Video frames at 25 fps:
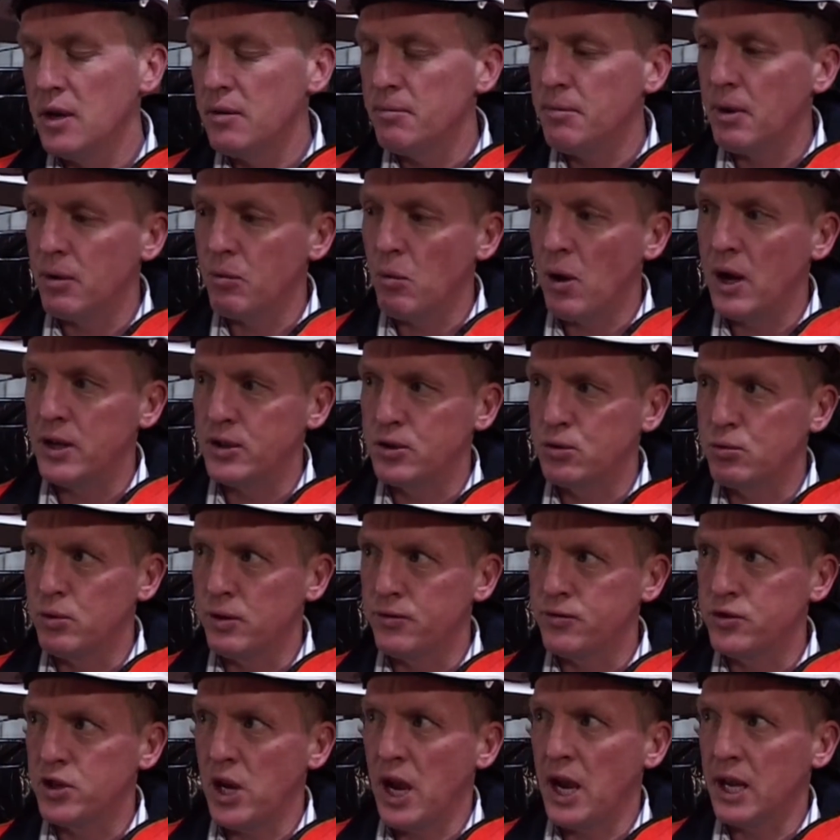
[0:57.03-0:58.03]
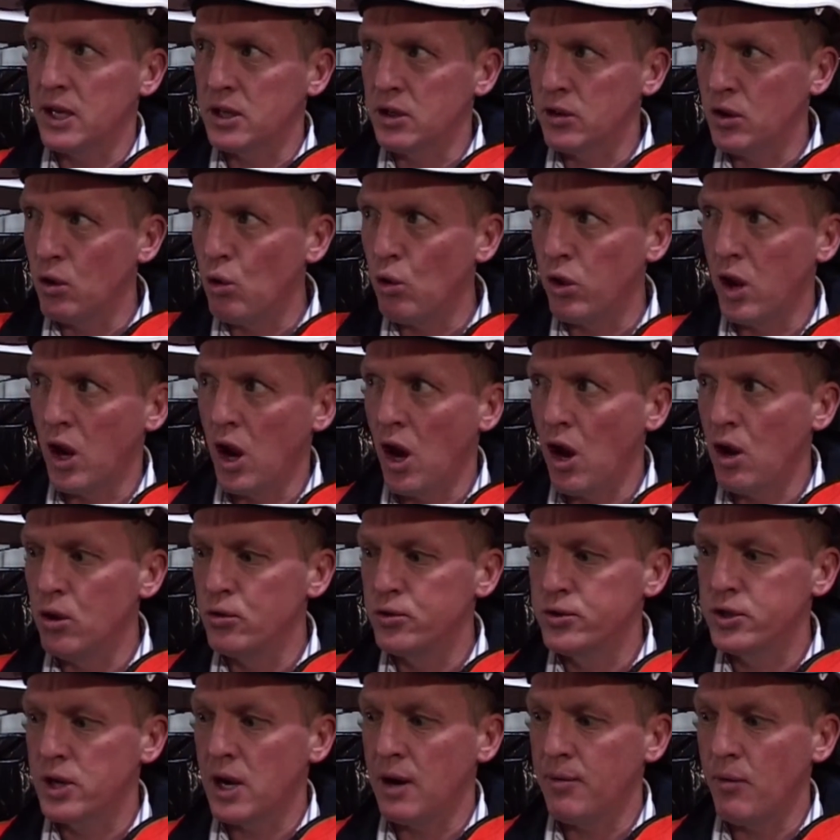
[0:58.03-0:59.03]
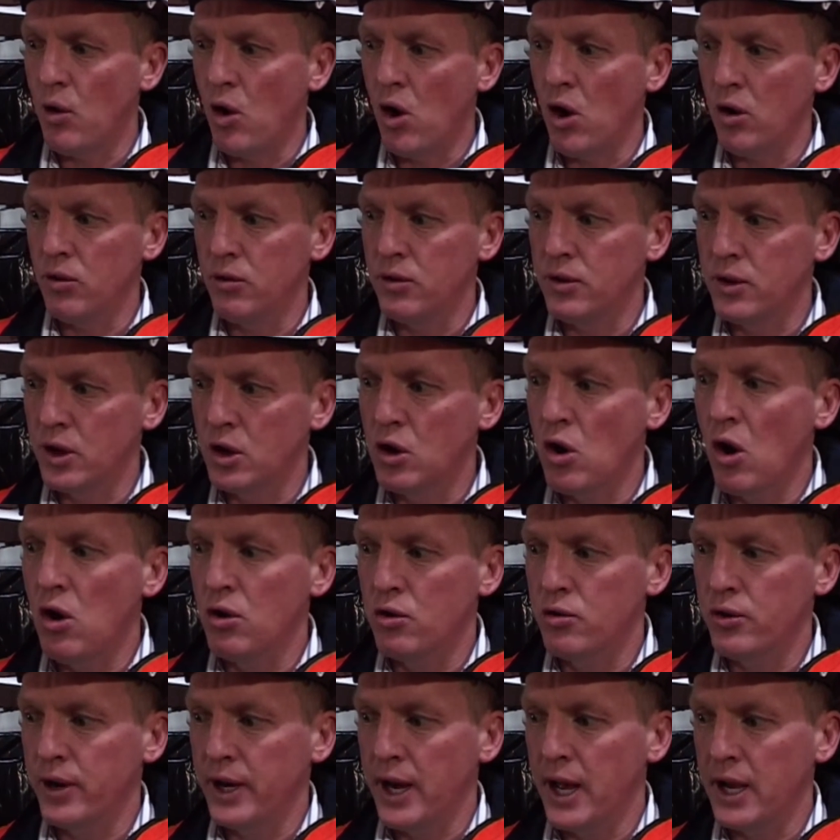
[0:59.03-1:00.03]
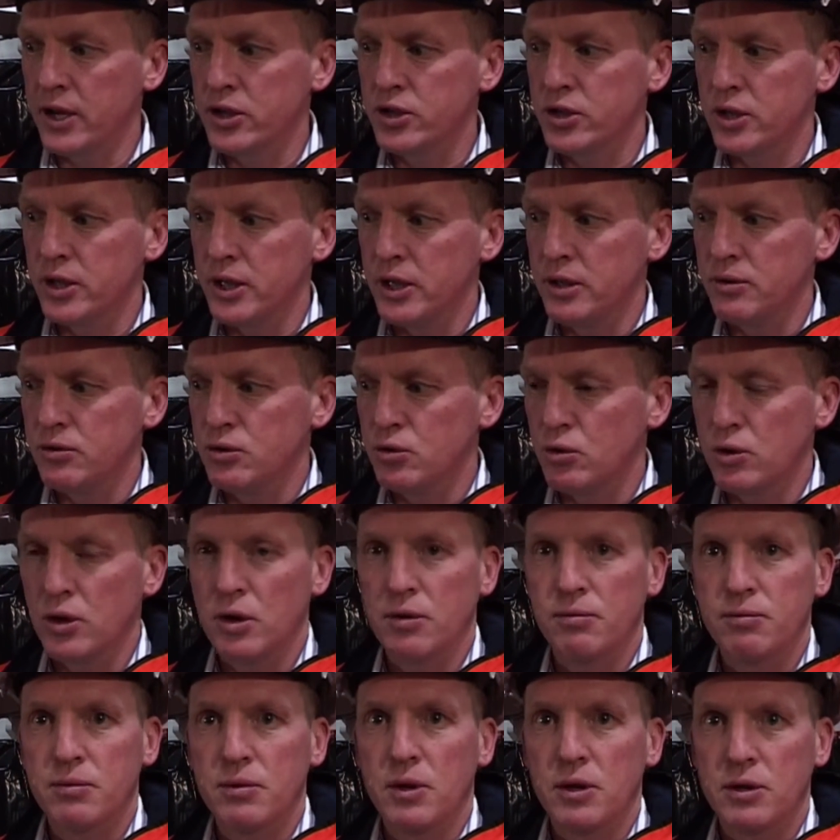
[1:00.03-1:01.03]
But once we've jacked and all the loads come on, the concrete actually sort of